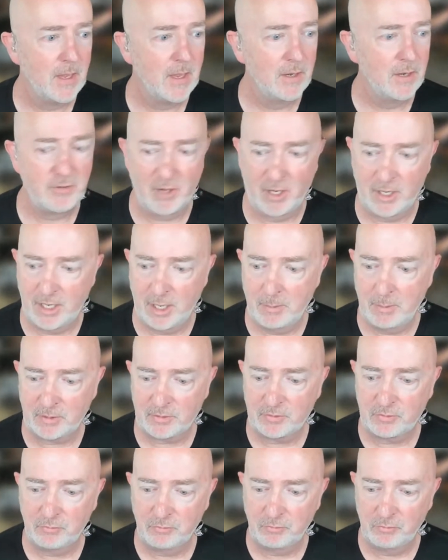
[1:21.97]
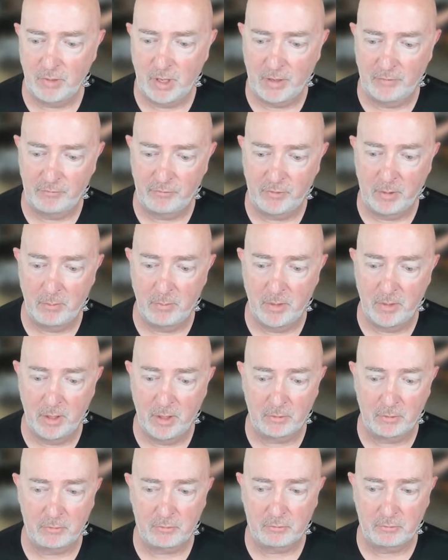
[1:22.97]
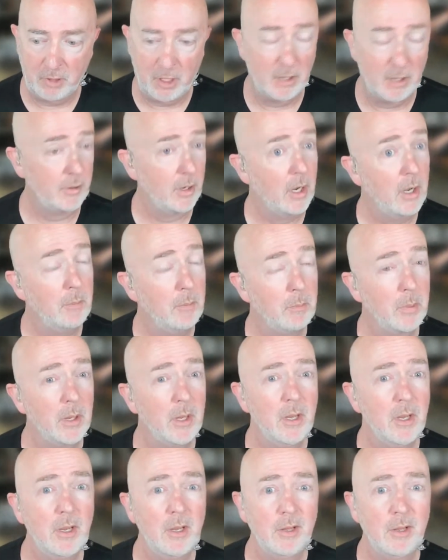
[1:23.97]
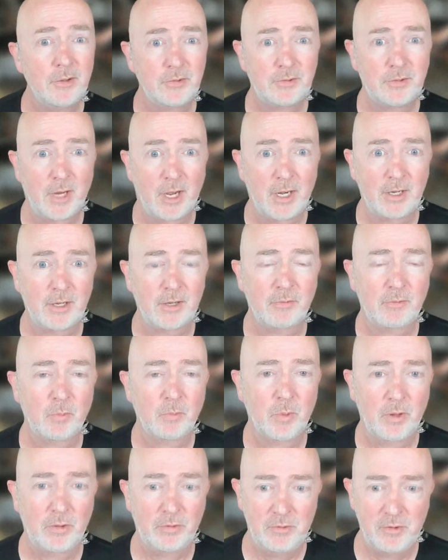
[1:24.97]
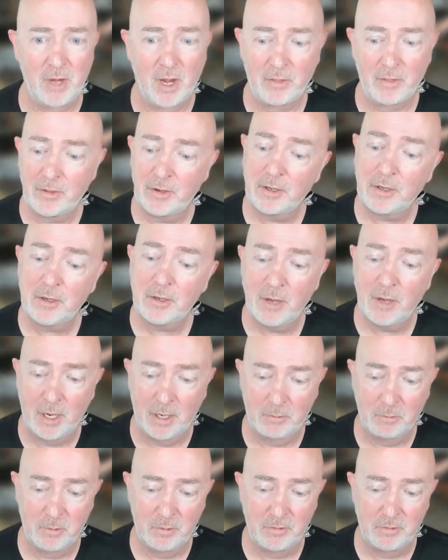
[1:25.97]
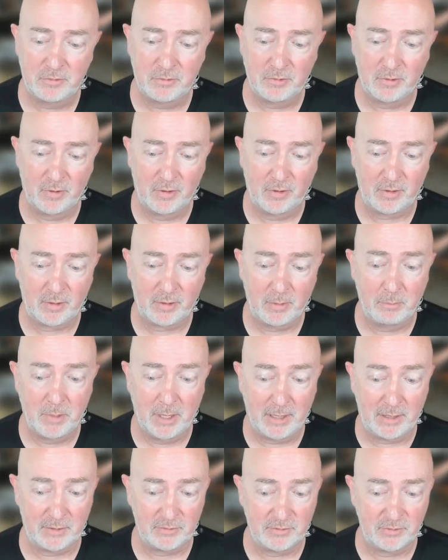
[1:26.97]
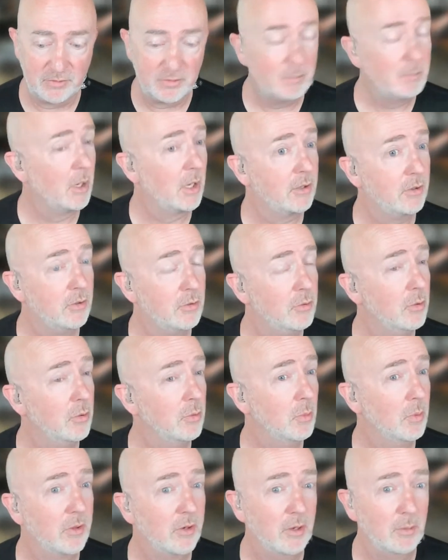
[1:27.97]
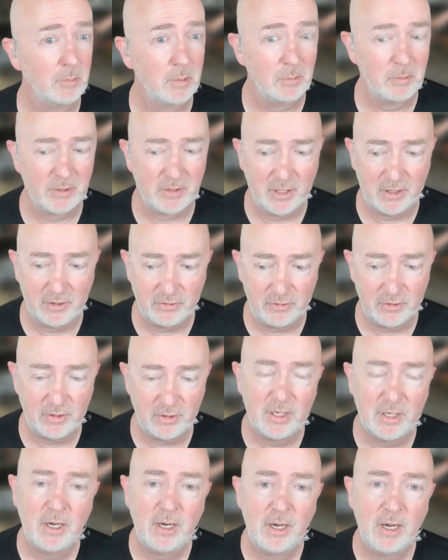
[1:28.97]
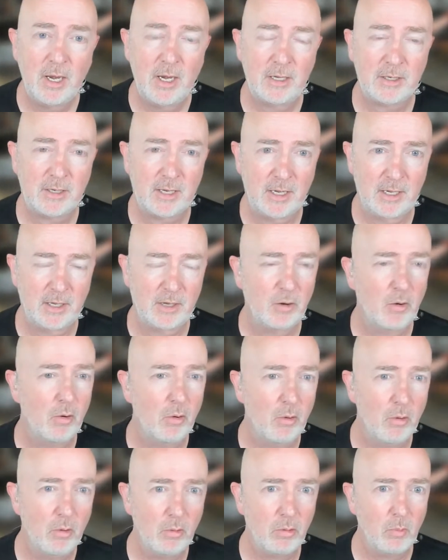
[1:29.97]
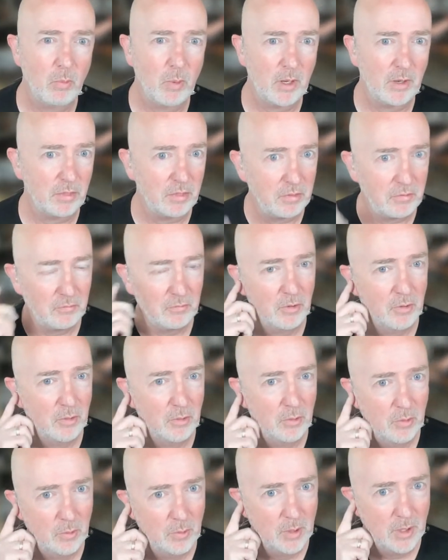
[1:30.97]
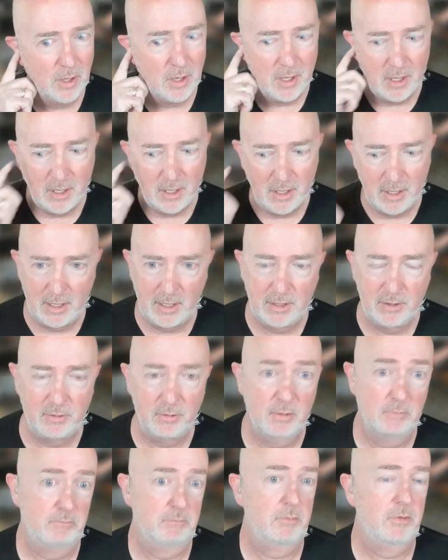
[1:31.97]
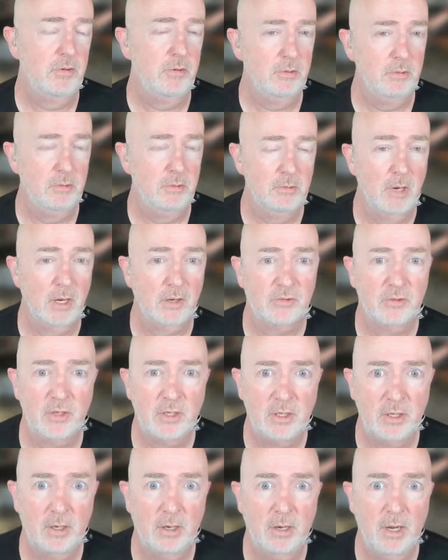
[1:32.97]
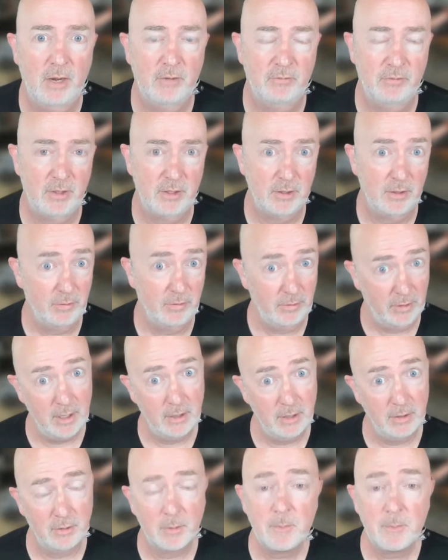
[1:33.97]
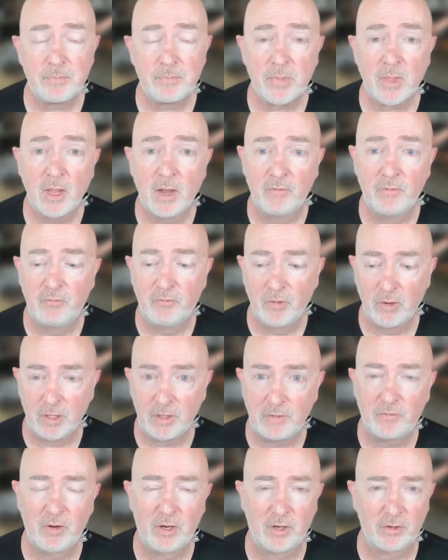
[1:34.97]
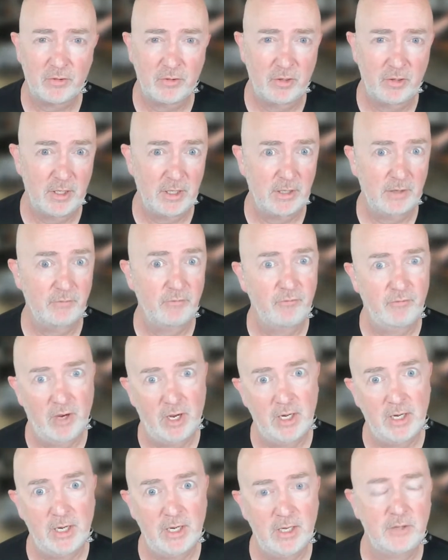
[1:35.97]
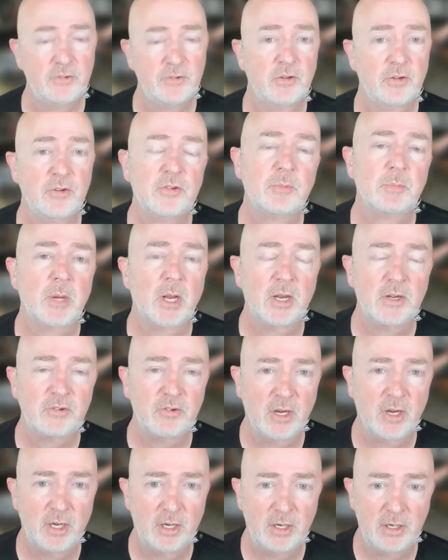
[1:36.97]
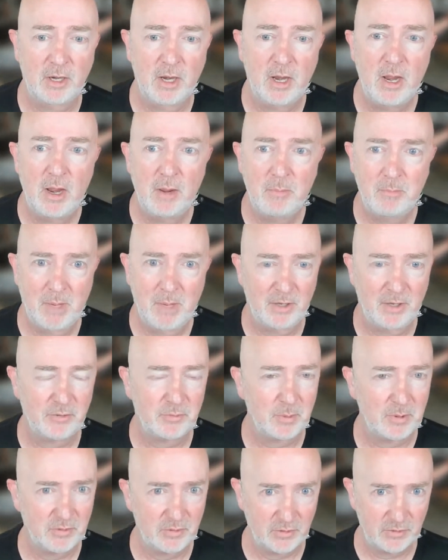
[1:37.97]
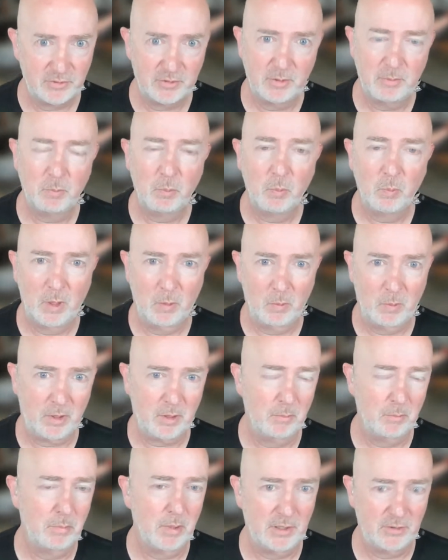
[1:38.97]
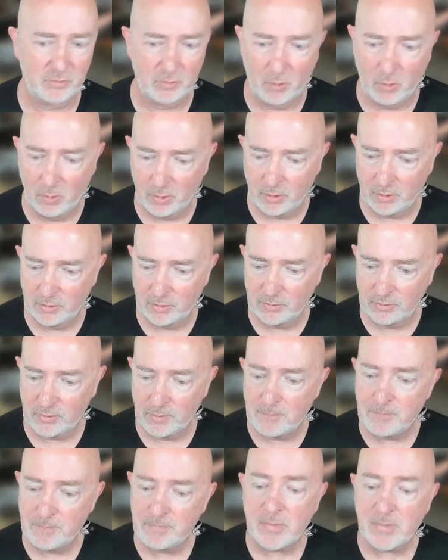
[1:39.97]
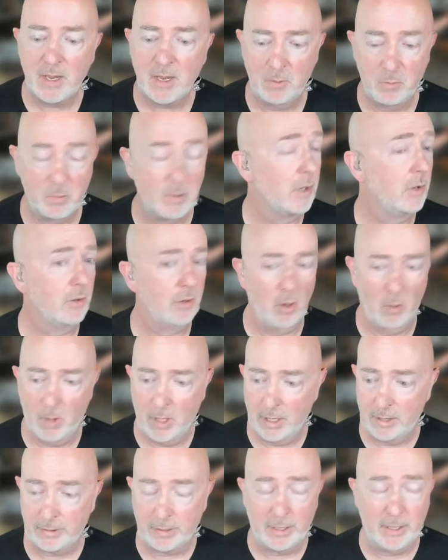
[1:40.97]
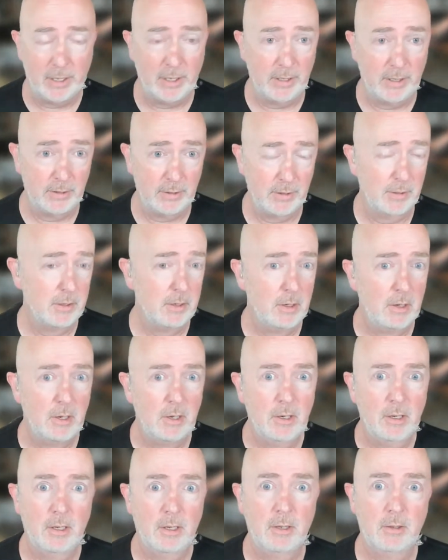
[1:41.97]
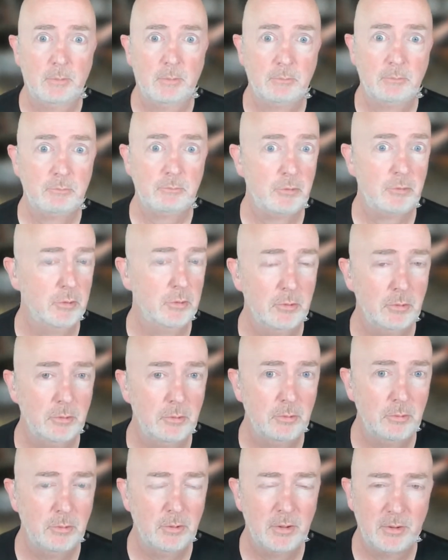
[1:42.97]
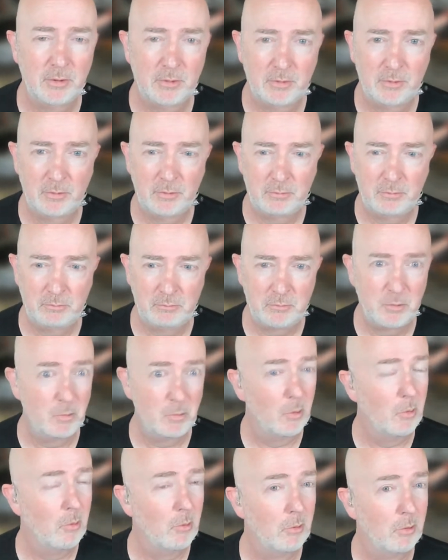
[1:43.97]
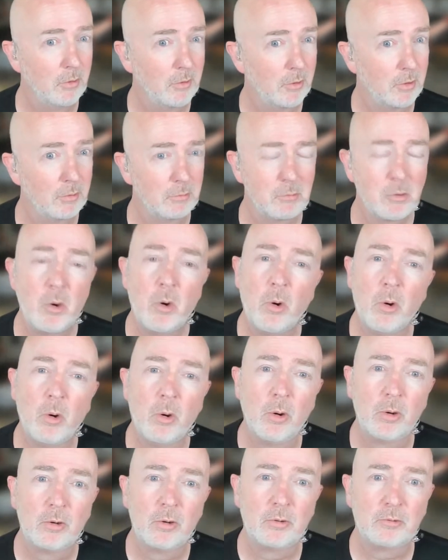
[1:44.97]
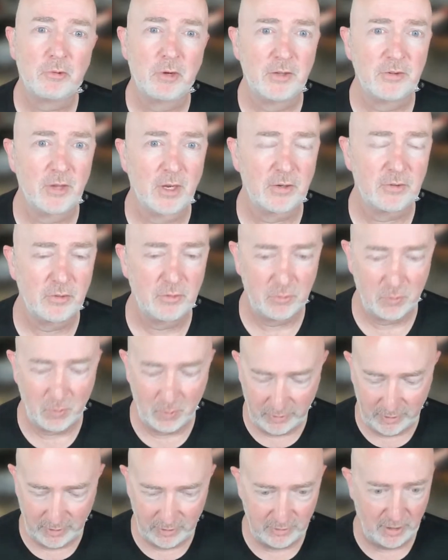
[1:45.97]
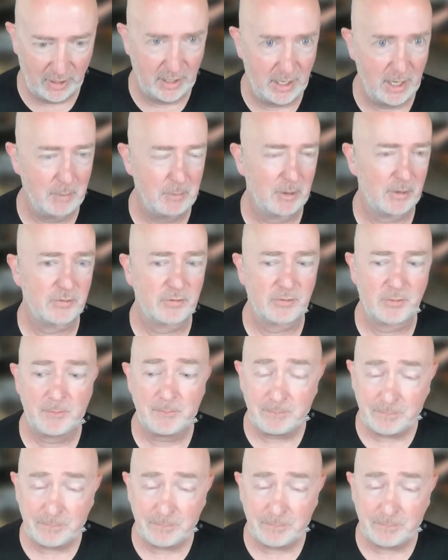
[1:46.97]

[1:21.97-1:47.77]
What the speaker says: Dynamics from the ground up, starting with nothing, with sort of like a blank system like you do with an implementation, and getting all the way through and to actually having, in the end, a fully functioning finance and supply chain management system where we can place orders and we can go out and do all the core transactions within Dynamics.